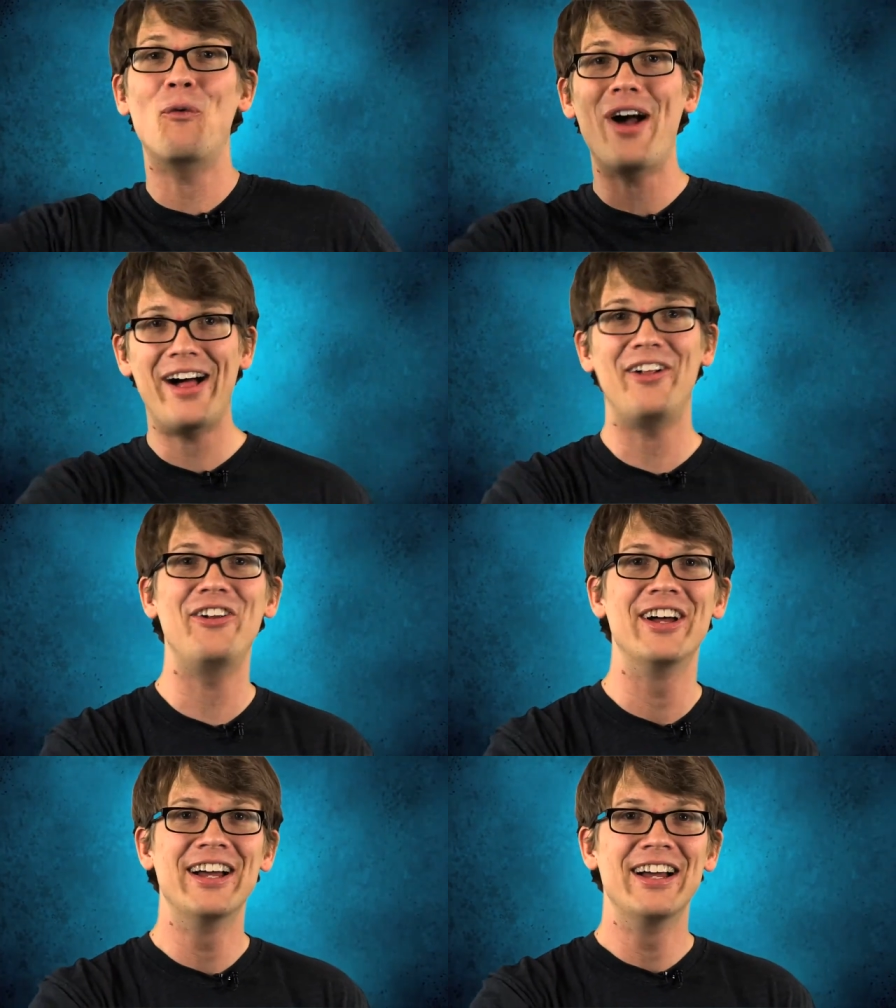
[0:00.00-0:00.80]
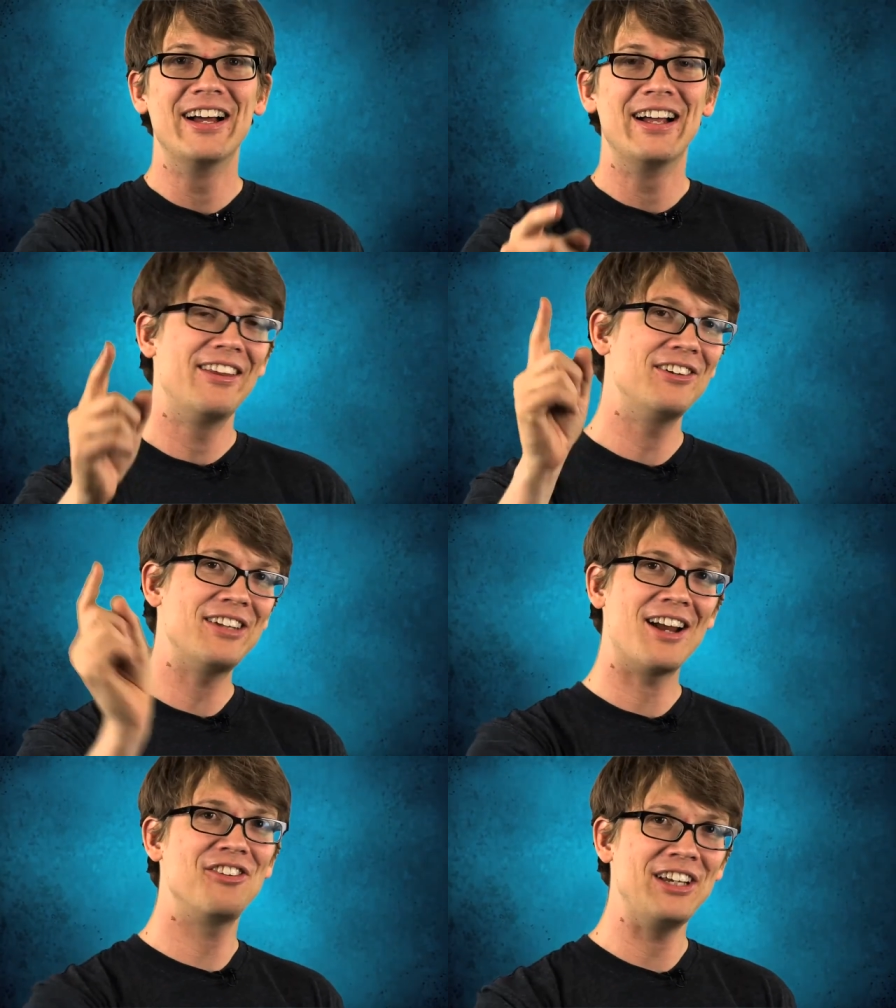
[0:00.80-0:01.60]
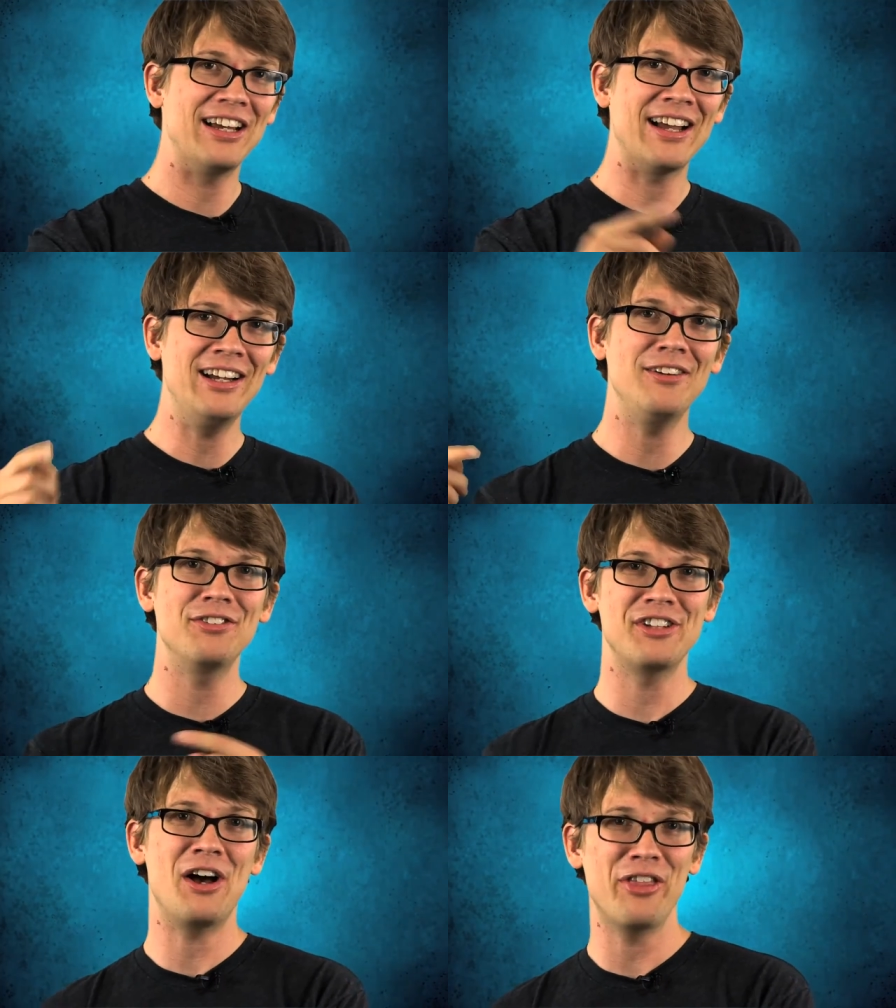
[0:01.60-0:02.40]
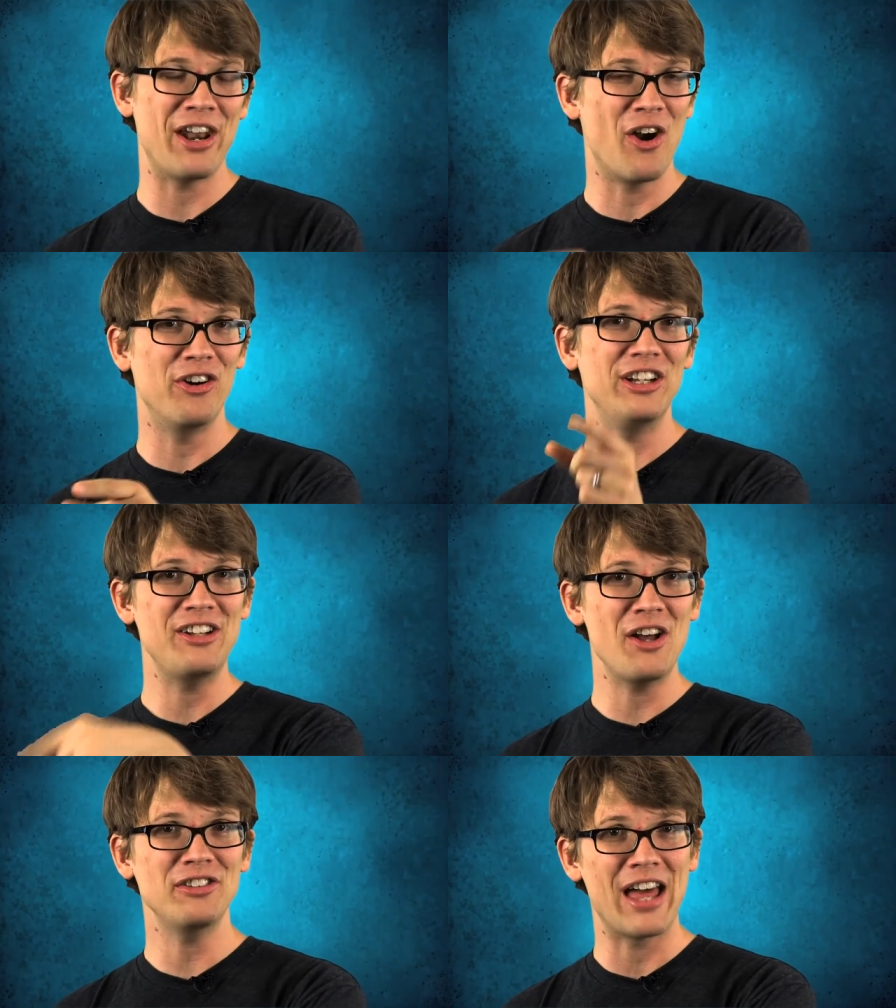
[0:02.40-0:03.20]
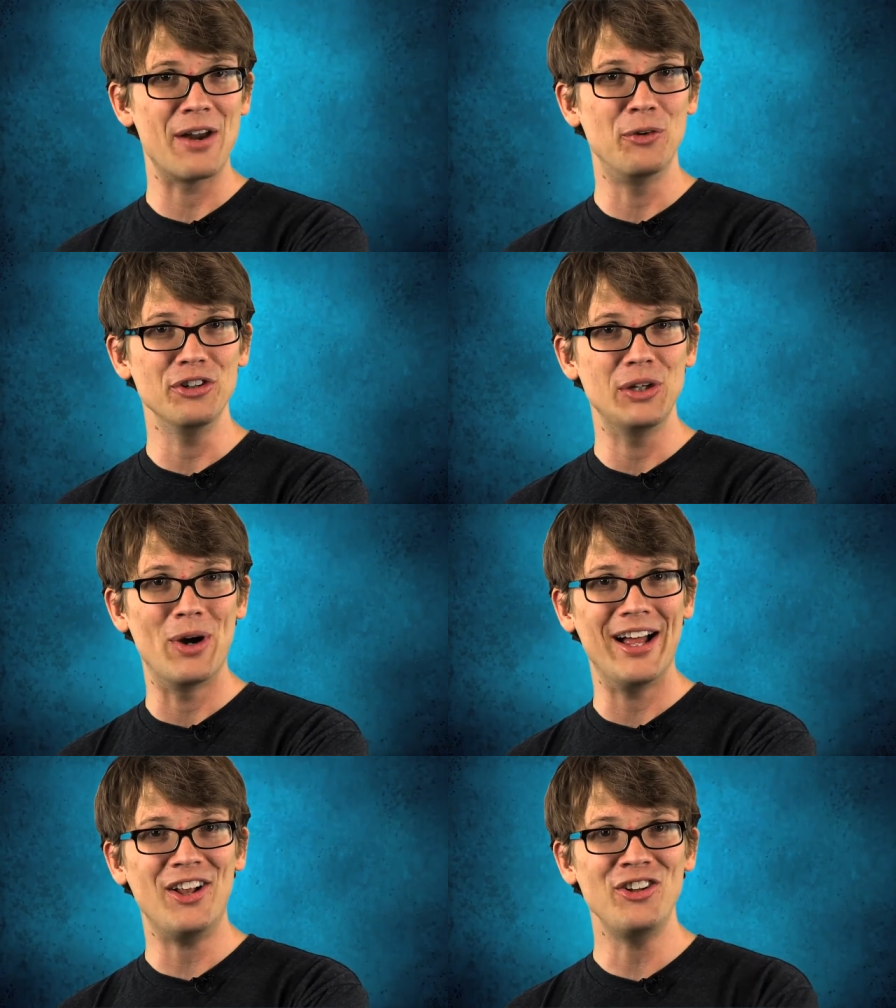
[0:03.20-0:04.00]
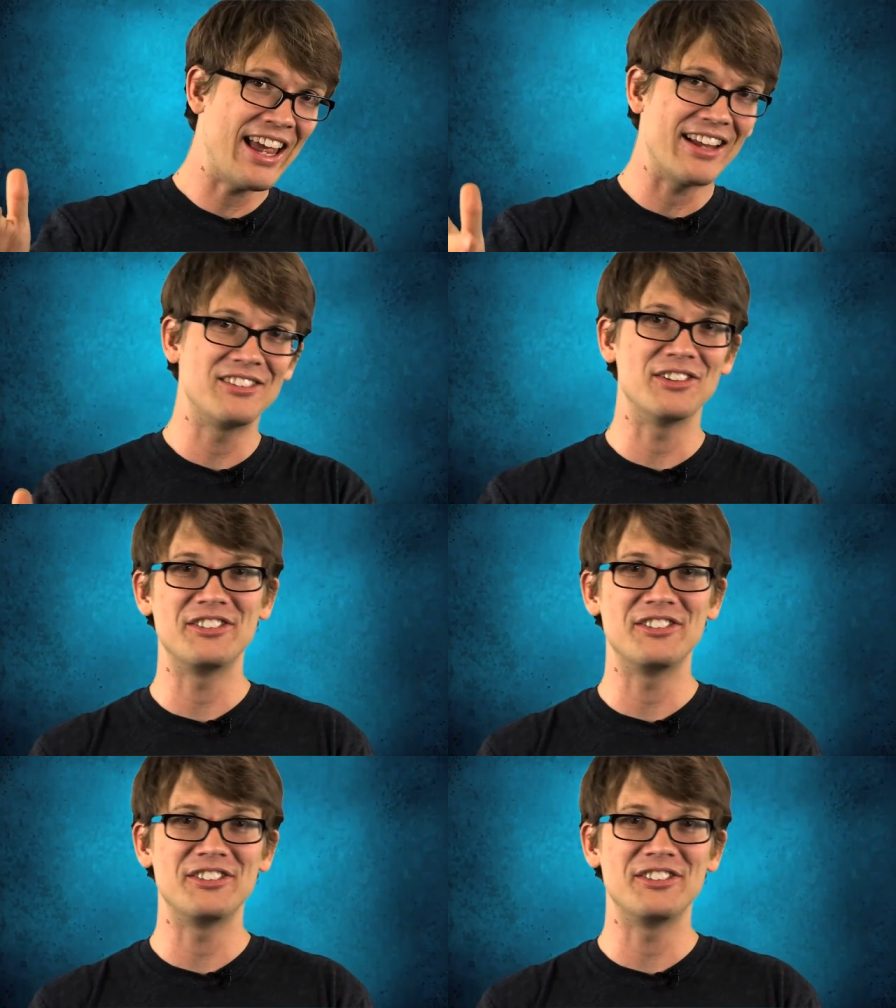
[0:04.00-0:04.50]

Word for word: Well, there's actually a kind of cell that already does that really well. Cancer